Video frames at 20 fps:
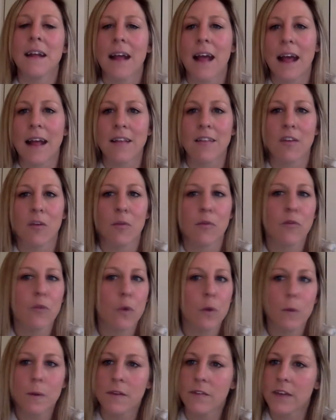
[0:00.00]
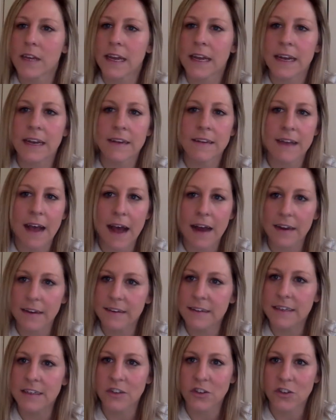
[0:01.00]
And so before we even get into how to
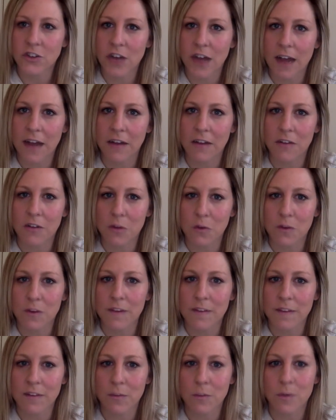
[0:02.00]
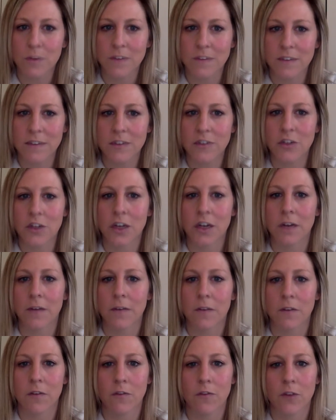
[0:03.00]
teach a child using this procedure,
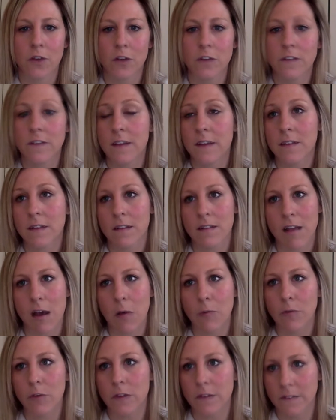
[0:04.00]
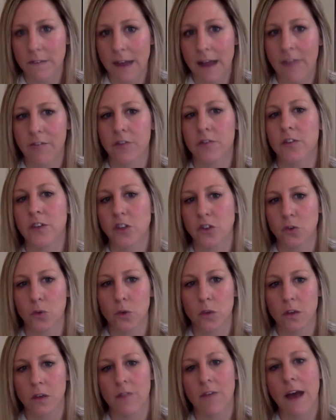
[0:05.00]
the first thing that's helpful is to have a
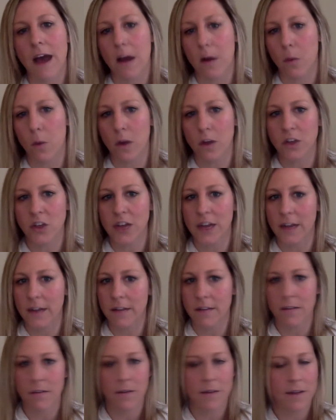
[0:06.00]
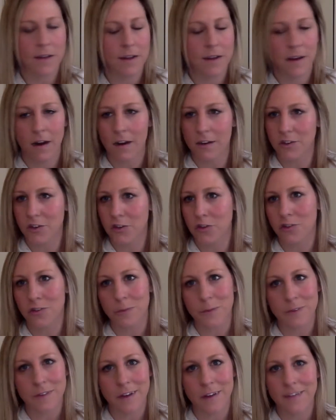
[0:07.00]
visual of how to wash hands. Our
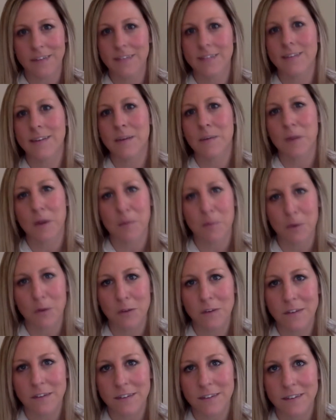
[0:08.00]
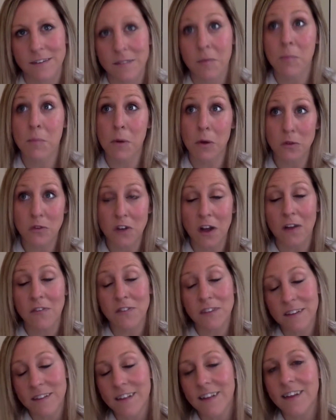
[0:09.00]
children with autism are most
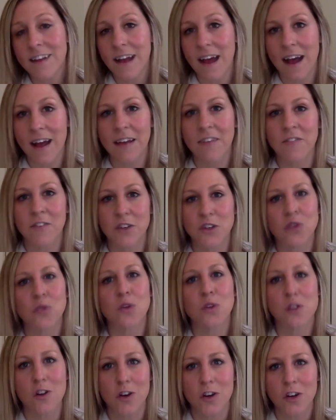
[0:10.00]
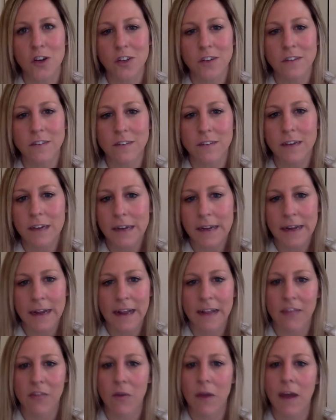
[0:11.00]
often than not visual learners,
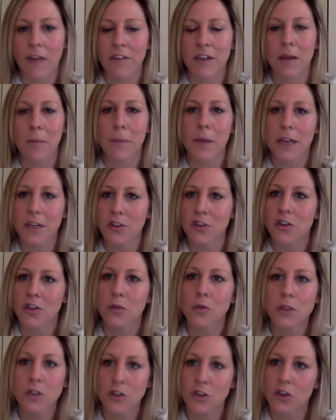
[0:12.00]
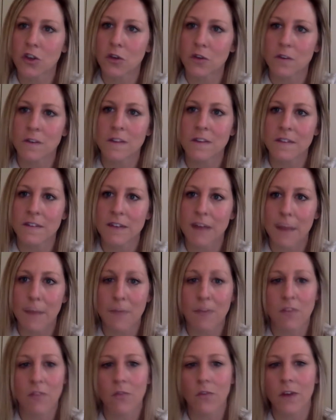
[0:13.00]
and so having a picture which shows the
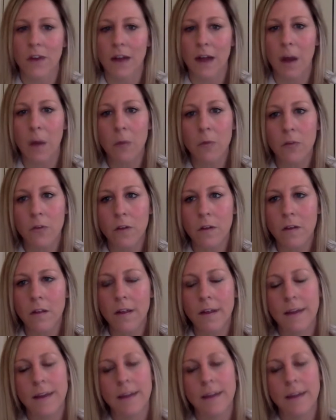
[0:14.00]
steps is very helpful.